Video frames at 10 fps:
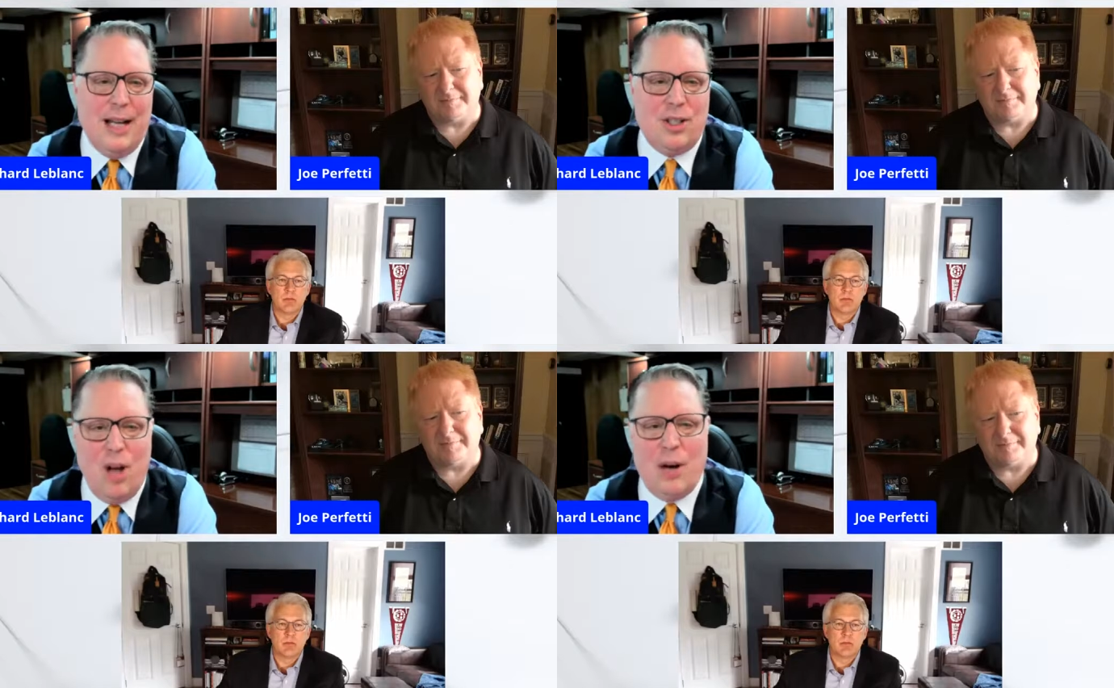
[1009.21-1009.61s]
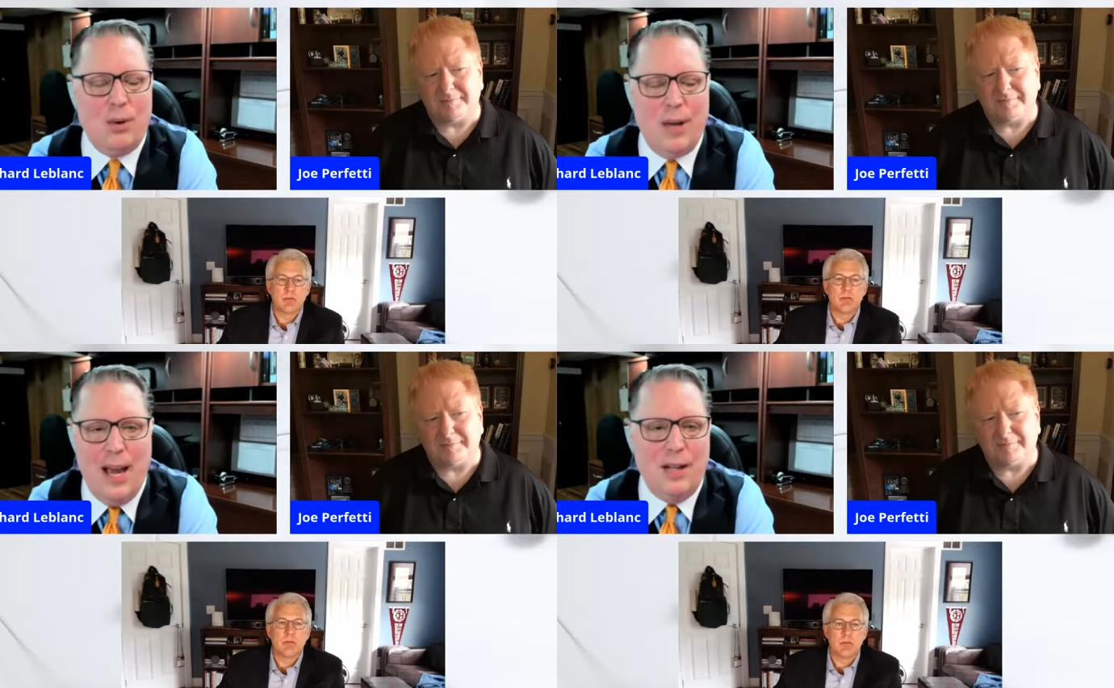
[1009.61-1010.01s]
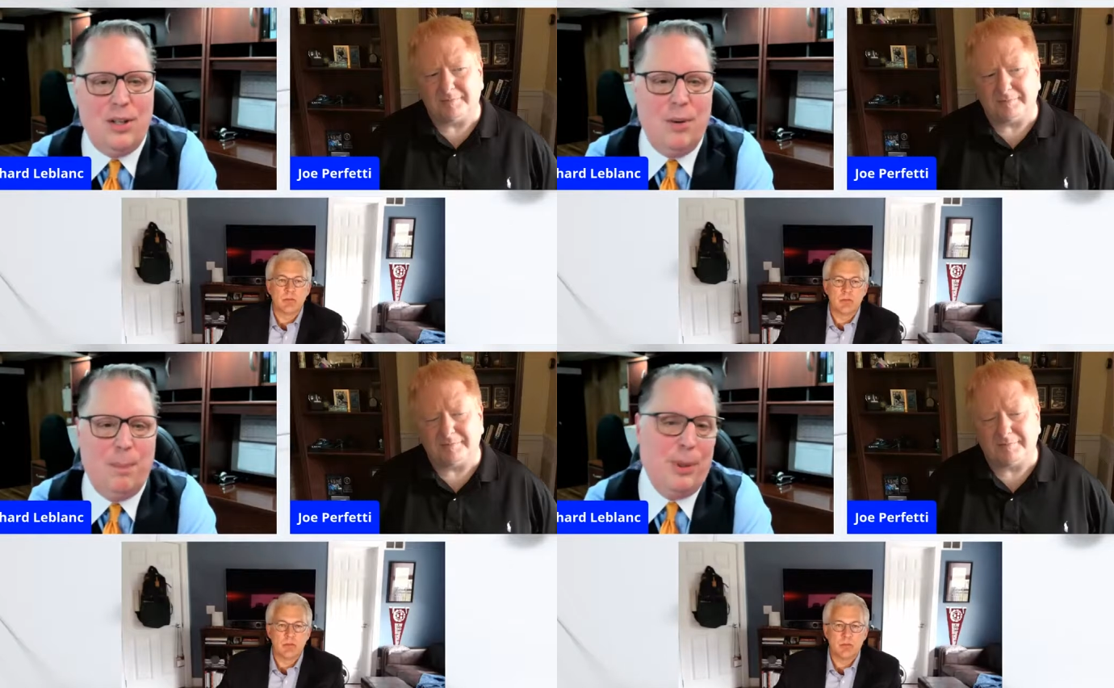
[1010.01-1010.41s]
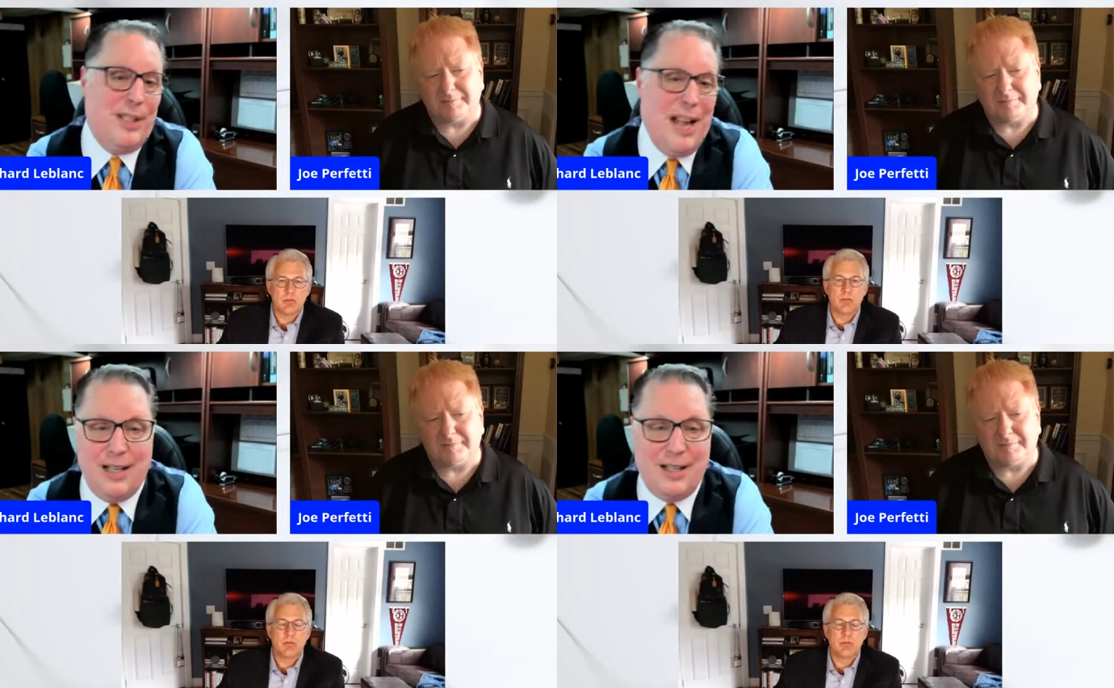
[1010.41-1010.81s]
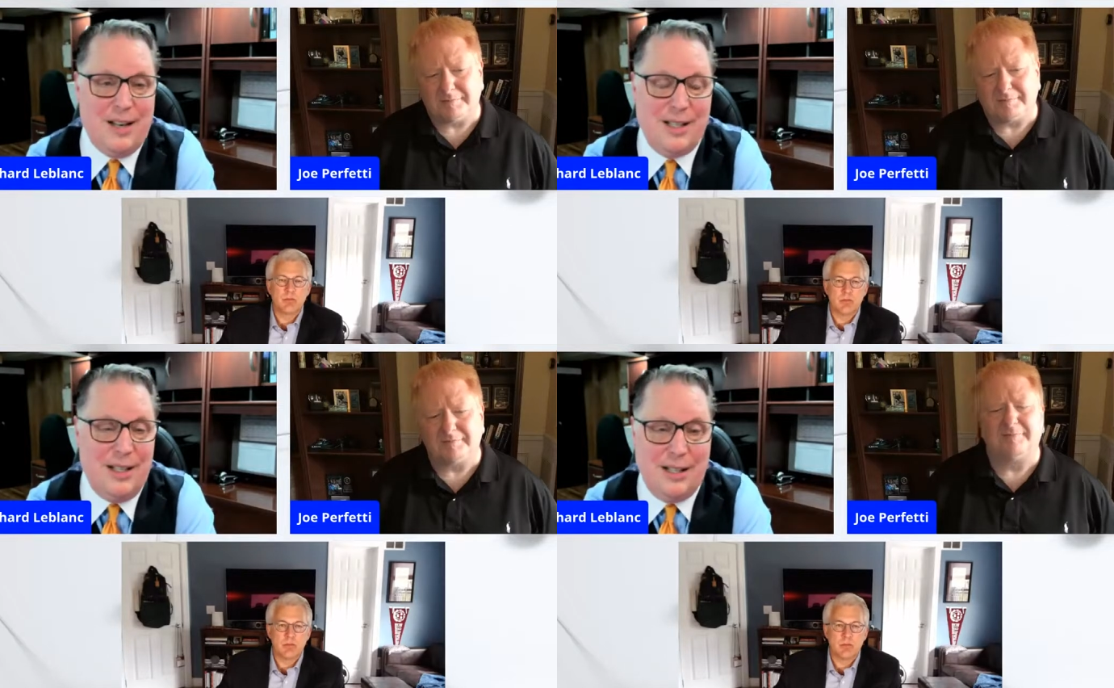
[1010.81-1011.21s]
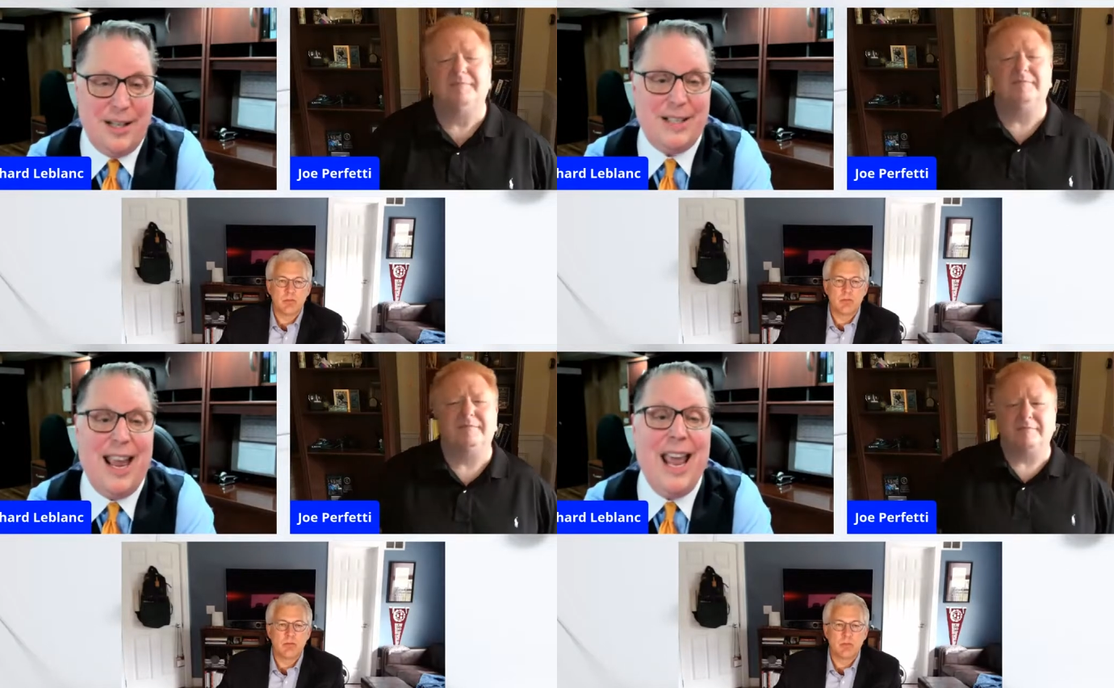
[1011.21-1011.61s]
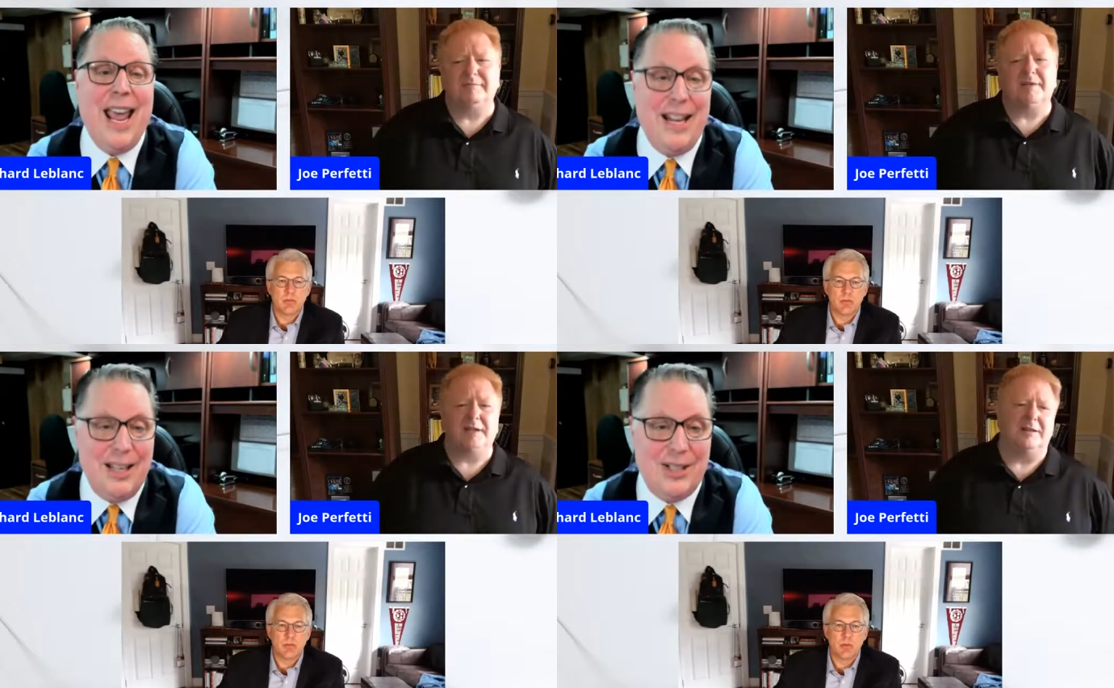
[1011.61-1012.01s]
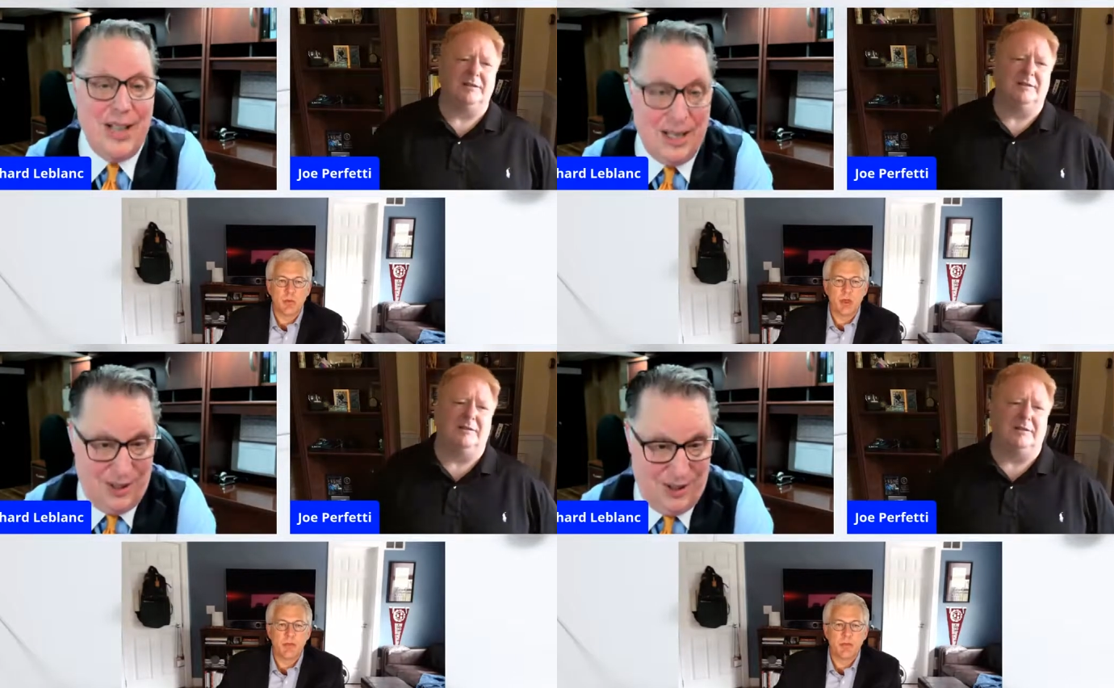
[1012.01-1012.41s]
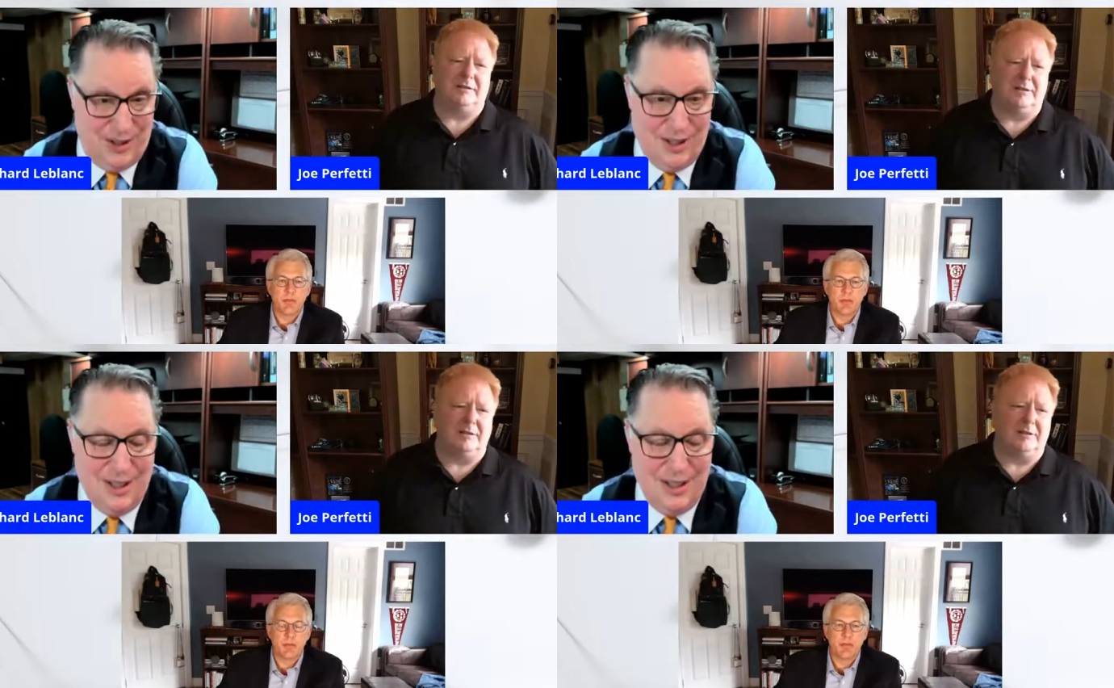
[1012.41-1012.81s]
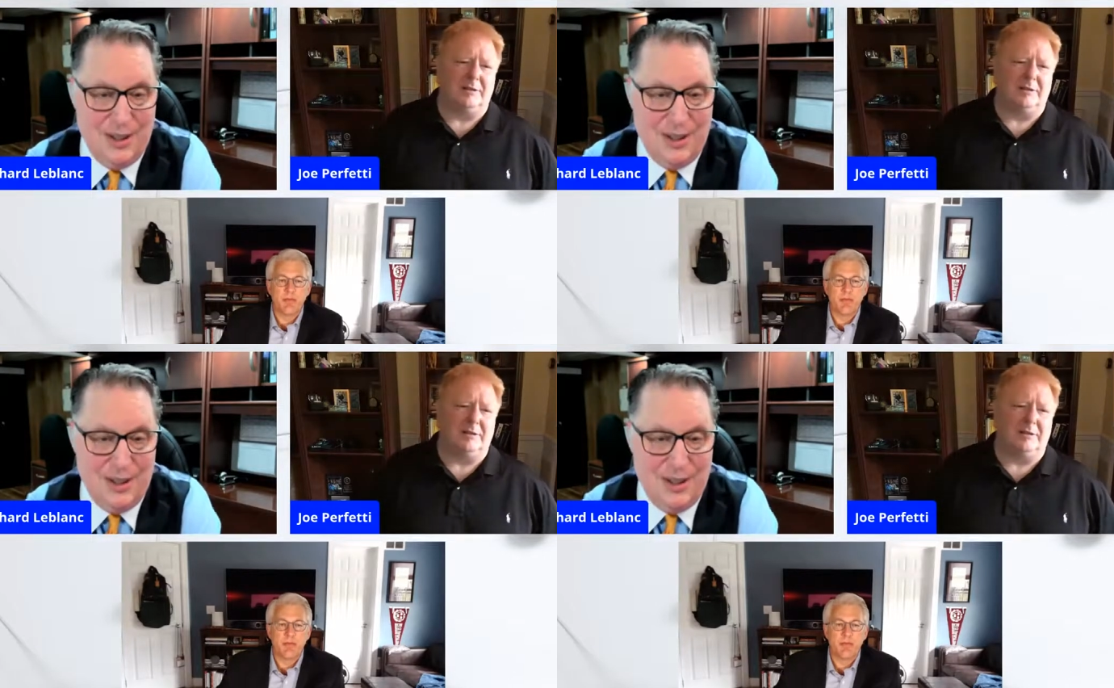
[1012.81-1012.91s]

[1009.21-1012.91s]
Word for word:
Speaker 1: and it's not okay to pretend it doesn't exist. It exists.